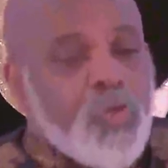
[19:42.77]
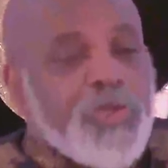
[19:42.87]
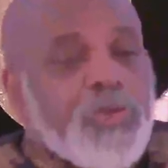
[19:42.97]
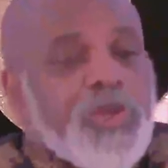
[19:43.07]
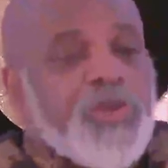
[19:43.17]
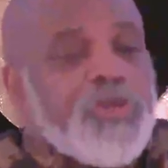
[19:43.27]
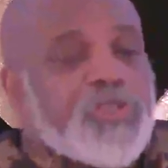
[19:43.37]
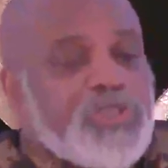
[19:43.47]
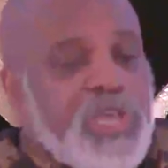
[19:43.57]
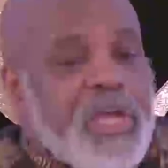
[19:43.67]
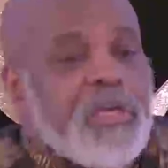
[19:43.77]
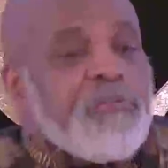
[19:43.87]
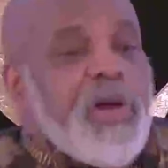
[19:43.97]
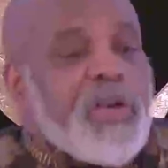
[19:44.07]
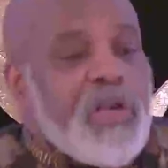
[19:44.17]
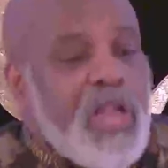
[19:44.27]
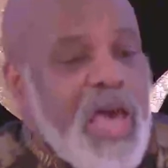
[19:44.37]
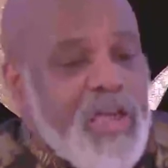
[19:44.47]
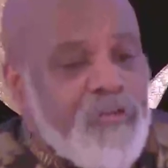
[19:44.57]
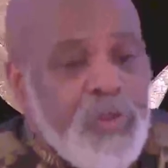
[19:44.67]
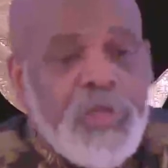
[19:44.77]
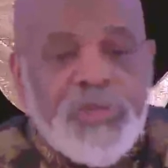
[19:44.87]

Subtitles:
we don't understand about life,